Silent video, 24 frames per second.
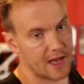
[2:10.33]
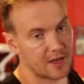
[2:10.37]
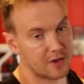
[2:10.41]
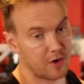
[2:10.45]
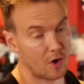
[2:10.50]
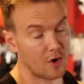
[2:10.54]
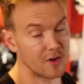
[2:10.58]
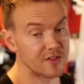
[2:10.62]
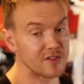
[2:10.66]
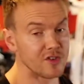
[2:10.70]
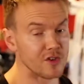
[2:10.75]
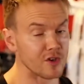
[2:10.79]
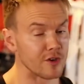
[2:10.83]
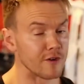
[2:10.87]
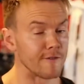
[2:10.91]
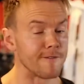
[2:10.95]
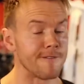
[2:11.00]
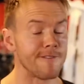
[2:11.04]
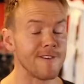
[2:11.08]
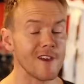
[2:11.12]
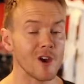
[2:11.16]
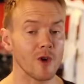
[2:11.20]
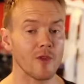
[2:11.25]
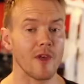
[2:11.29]
As long as you can
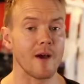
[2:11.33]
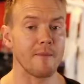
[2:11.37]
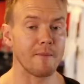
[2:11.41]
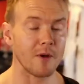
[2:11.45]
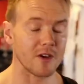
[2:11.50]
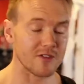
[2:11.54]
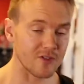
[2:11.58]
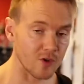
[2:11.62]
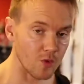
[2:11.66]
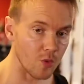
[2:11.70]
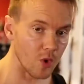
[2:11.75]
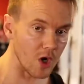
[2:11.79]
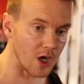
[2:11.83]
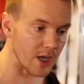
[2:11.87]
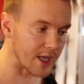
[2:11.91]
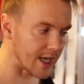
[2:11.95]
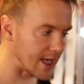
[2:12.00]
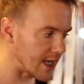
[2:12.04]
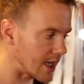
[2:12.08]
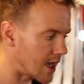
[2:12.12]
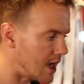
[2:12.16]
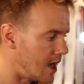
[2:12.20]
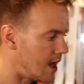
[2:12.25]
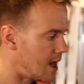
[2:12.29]
feel that muscle
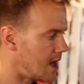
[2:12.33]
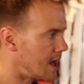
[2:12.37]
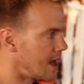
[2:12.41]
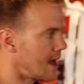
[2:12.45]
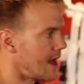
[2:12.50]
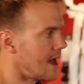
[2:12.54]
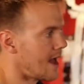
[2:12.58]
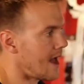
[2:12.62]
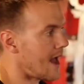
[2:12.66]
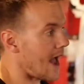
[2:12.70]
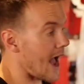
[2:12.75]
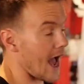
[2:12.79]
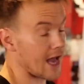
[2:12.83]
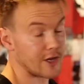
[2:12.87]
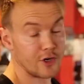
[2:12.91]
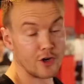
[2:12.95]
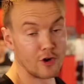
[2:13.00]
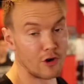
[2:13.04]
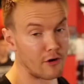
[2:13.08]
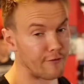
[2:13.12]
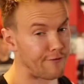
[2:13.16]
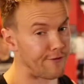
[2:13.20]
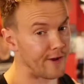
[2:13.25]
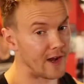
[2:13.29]
working, and
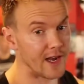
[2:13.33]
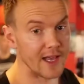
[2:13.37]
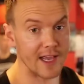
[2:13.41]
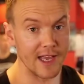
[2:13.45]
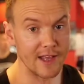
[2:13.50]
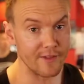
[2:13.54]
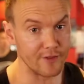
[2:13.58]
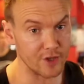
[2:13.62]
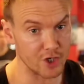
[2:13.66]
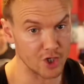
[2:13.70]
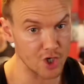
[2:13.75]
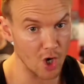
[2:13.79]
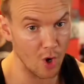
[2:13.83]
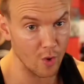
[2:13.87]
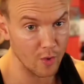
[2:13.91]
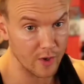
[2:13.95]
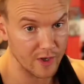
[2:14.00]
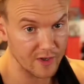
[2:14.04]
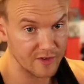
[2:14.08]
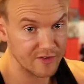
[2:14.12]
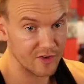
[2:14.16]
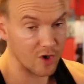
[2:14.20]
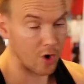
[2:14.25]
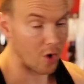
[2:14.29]
you're not feeling it in the
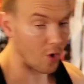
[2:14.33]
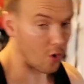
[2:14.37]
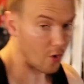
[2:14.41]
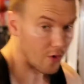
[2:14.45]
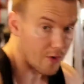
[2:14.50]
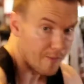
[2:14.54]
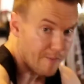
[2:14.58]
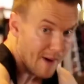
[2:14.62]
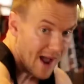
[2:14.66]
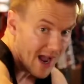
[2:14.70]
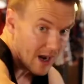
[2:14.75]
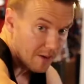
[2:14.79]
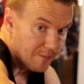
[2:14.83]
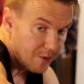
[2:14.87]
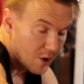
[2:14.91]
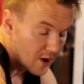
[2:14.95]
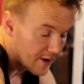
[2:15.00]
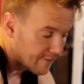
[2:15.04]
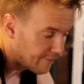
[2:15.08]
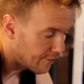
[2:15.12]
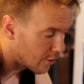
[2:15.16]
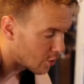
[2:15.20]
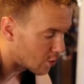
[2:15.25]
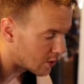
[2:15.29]
shoulders or the back
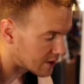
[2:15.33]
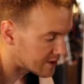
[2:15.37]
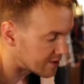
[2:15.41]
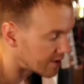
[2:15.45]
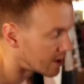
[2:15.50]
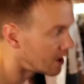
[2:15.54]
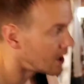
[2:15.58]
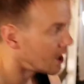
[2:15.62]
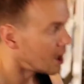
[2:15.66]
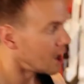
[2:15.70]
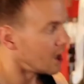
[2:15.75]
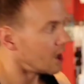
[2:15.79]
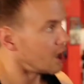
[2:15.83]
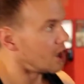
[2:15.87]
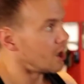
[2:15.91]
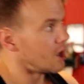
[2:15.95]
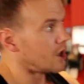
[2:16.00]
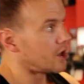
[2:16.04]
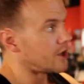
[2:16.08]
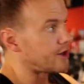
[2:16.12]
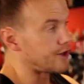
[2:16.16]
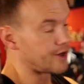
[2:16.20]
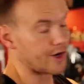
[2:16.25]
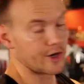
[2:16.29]
pulling forwards,
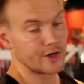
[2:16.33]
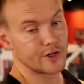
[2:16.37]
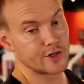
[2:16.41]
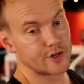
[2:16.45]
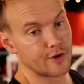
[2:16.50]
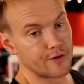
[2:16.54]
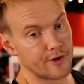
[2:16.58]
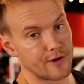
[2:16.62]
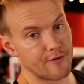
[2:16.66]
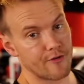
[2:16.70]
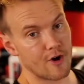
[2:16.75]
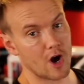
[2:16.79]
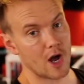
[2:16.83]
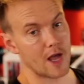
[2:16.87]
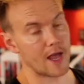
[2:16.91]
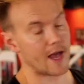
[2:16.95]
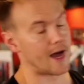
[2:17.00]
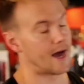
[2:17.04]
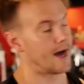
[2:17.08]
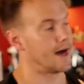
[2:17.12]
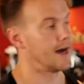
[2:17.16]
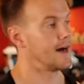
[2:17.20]
you know you're doing it right.